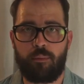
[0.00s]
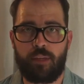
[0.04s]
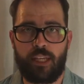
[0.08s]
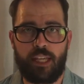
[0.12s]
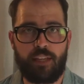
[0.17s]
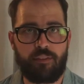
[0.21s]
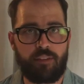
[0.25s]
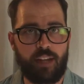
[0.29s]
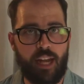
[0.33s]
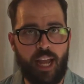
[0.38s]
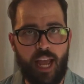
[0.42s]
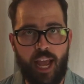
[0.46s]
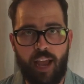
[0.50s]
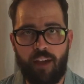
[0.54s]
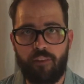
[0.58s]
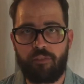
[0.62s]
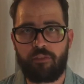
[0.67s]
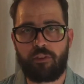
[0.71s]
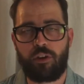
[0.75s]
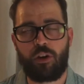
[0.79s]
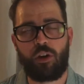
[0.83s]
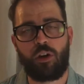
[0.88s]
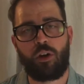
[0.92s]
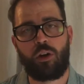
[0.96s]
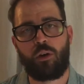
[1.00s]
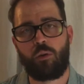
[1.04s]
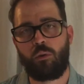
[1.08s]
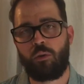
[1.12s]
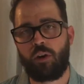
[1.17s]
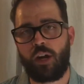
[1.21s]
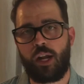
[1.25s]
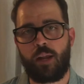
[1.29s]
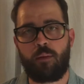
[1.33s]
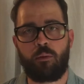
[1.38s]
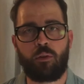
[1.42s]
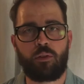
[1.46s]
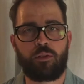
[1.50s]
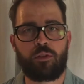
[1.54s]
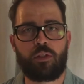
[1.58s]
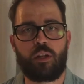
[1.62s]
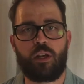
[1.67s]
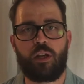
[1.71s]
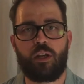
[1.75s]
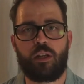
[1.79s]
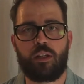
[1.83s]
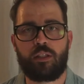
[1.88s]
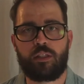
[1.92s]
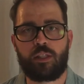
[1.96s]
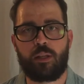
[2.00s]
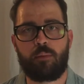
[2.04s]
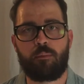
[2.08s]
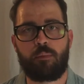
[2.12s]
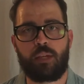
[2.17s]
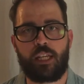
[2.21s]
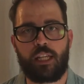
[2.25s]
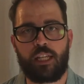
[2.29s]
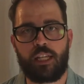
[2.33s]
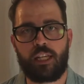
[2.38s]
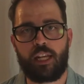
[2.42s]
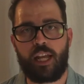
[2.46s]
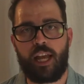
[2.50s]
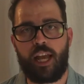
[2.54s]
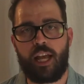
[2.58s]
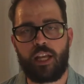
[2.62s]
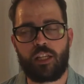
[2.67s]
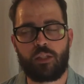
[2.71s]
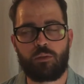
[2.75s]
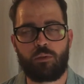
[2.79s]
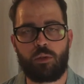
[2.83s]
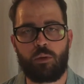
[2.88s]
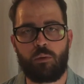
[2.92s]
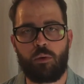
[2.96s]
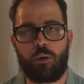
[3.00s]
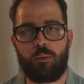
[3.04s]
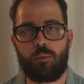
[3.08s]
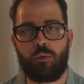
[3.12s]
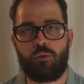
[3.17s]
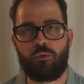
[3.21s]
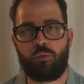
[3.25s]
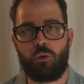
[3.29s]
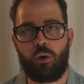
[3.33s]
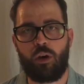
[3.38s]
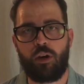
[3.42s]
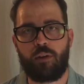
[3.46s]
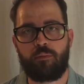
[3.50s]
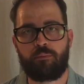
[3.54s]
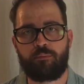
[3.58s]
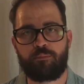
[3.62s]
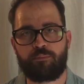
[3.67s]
even after we're able to meet as we were before.